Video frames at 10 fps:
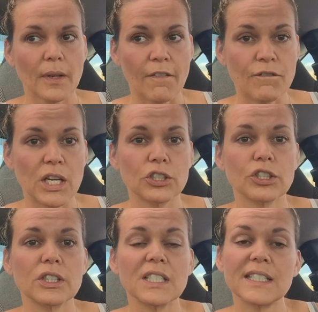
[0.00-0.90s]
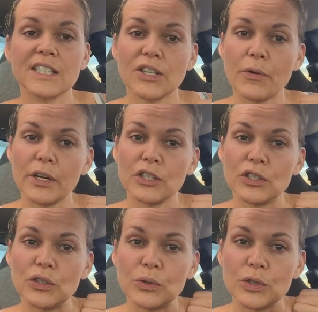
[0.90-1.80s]
Eventually it's going
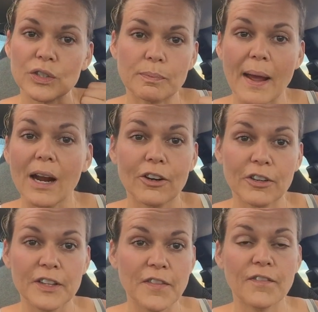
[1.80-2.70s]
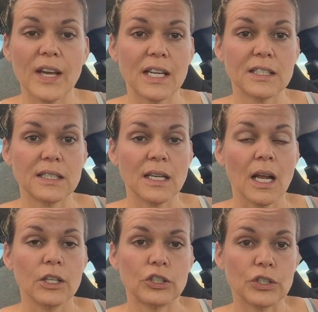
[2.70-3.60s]
to smack her in the face.
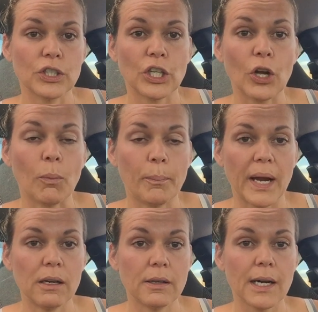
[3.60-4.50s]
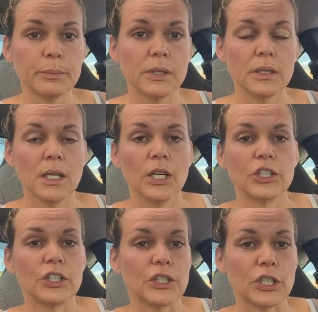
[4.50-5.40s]
She's going to go bankrupt.
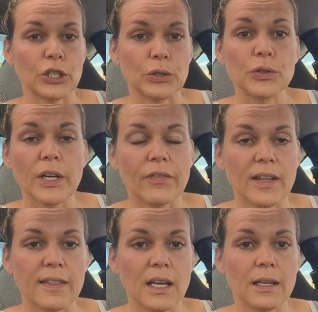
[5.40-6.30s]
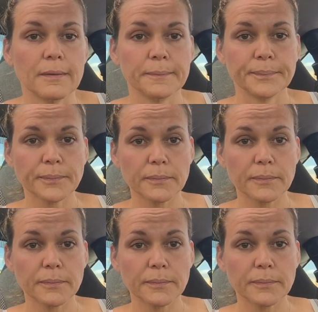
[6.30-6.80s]
She's going to lose everything.